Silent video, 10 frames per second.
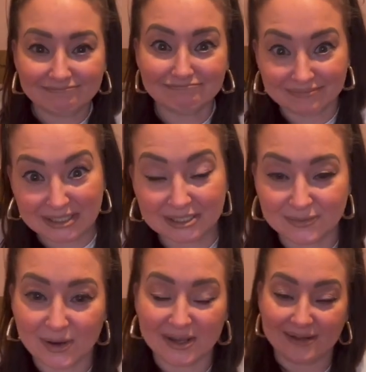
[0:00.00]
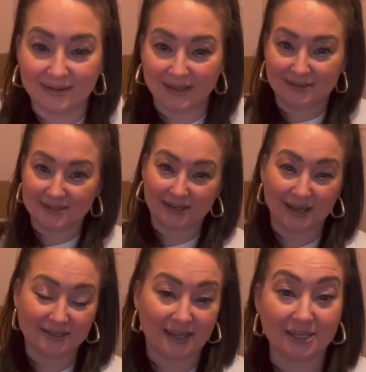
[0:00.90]
it
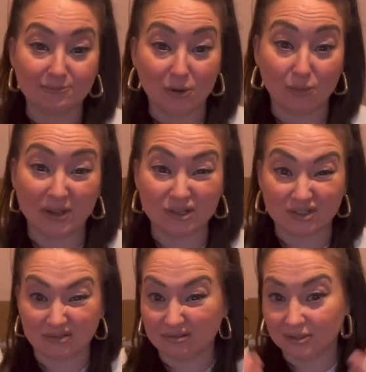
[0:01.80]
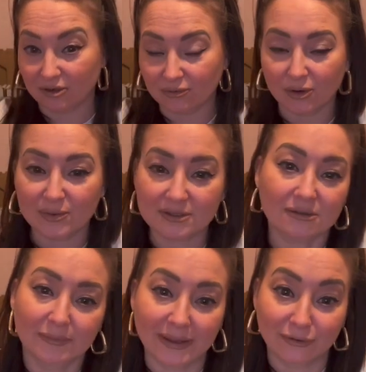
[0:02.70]
says, but we just, you know he's a
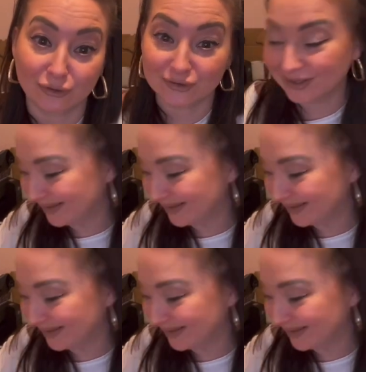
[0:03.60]
bit nuts.